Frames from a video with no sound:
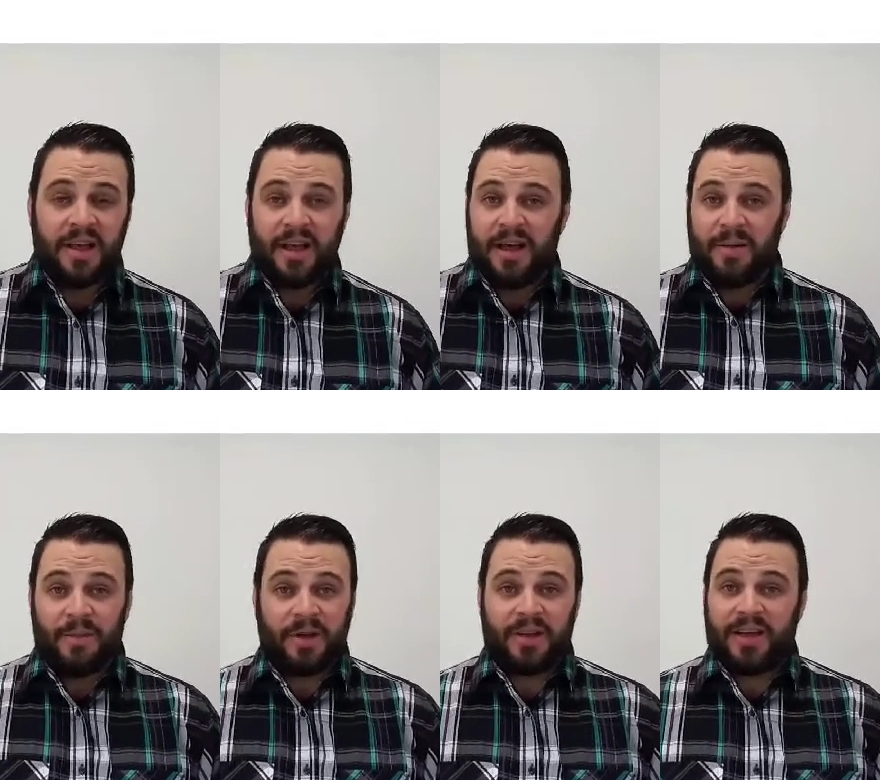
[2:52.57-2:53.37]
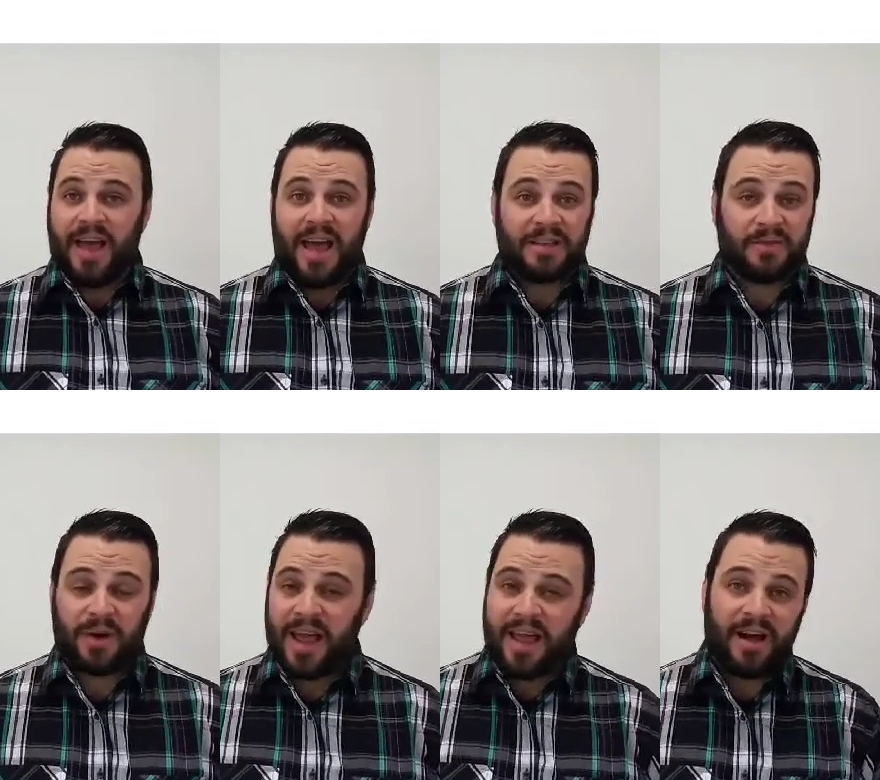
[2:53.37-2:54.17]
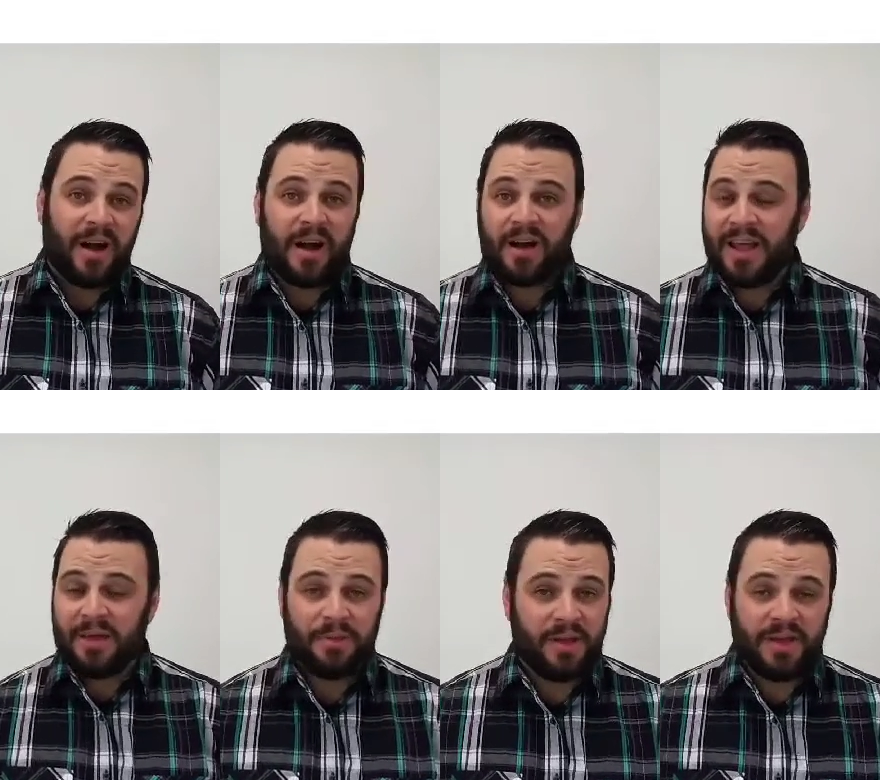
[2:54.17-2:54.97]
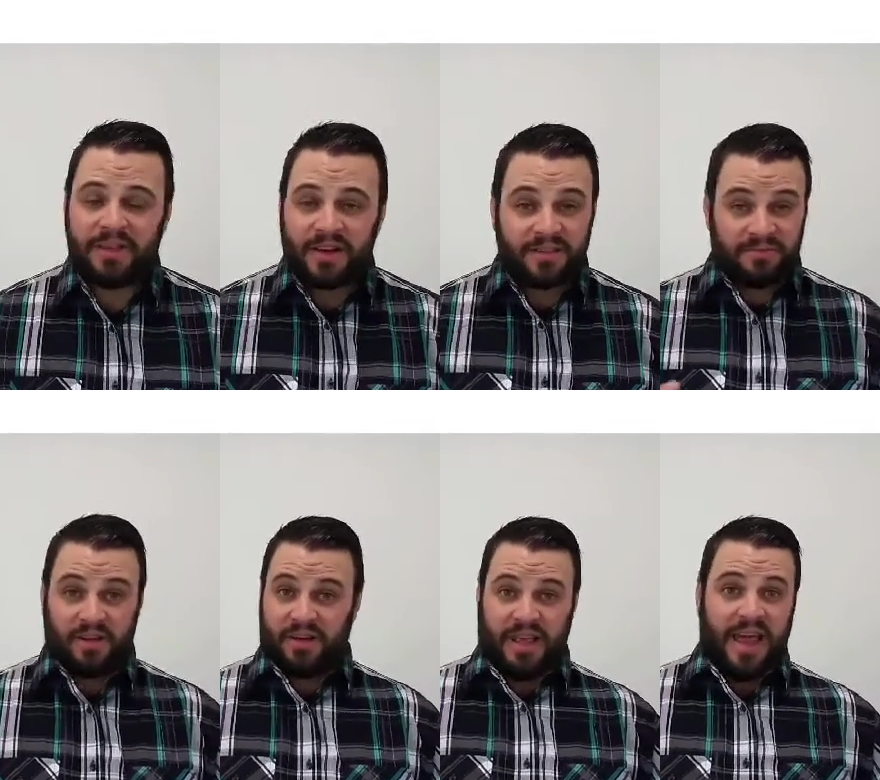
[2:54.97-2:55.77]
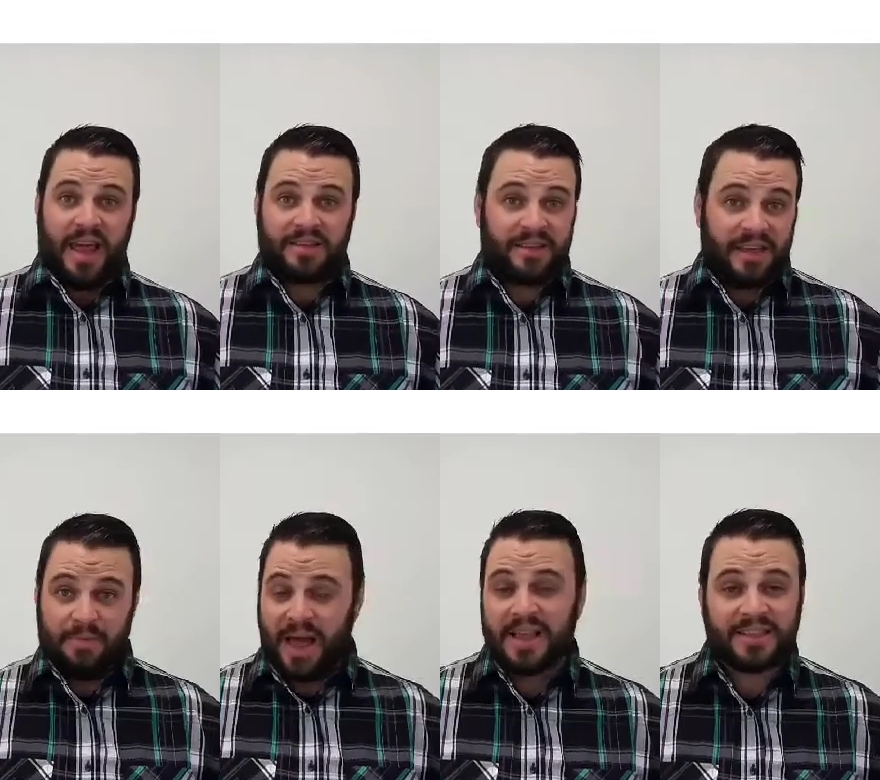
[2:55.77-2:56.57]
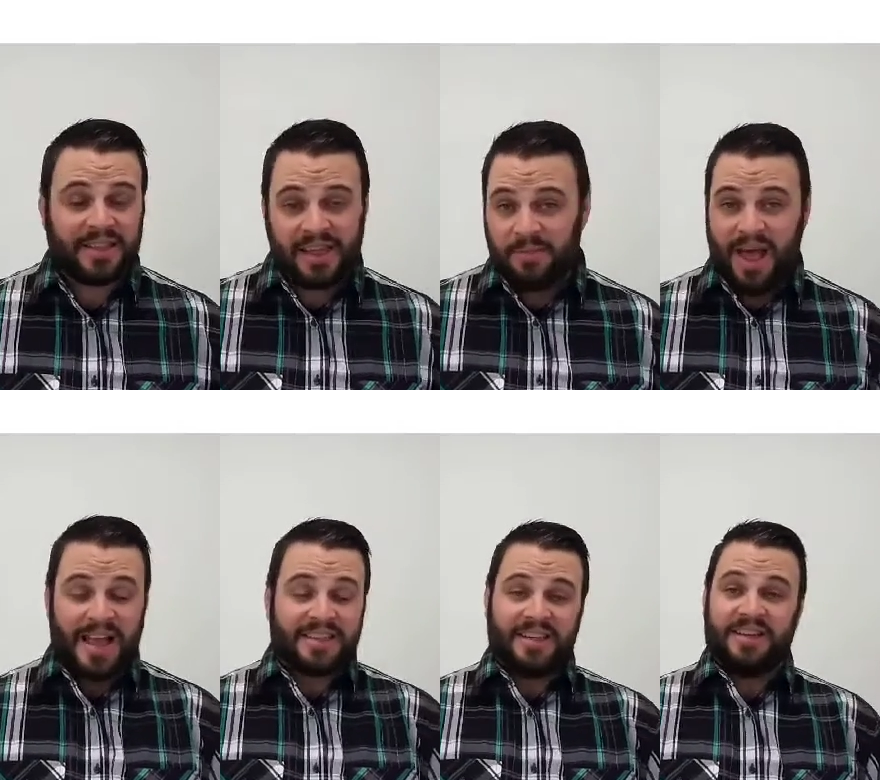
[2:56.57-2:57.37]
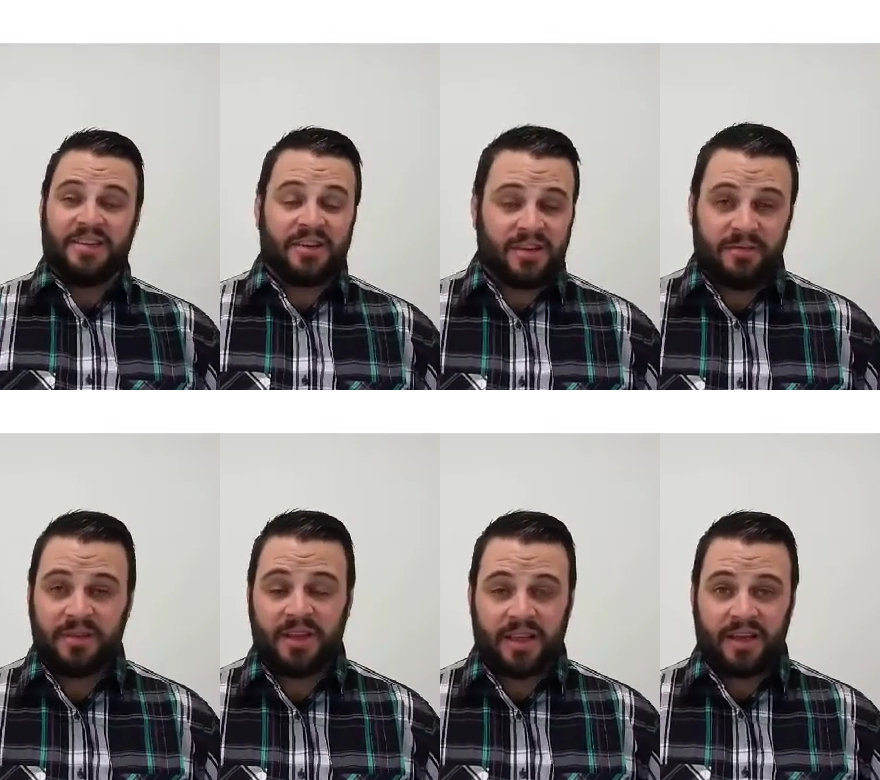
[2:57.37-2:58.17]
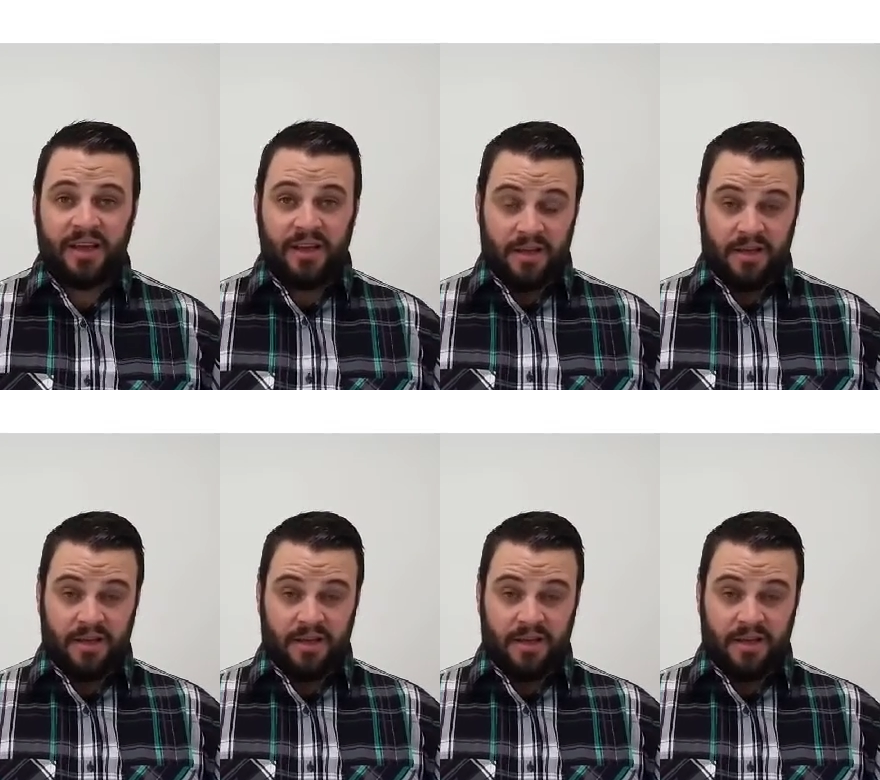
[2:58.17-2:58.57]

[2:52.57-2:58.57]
They're gonna ask for an AR, AP. They're gonna ask and keep asking, and you're gonna be like,